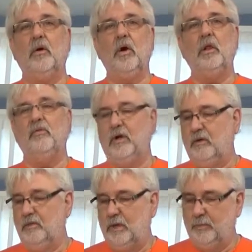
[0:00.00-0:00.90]
all of
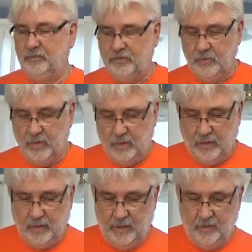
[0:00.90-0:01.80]
our rubs
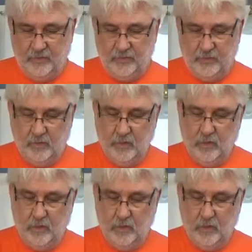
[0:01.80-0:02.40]
is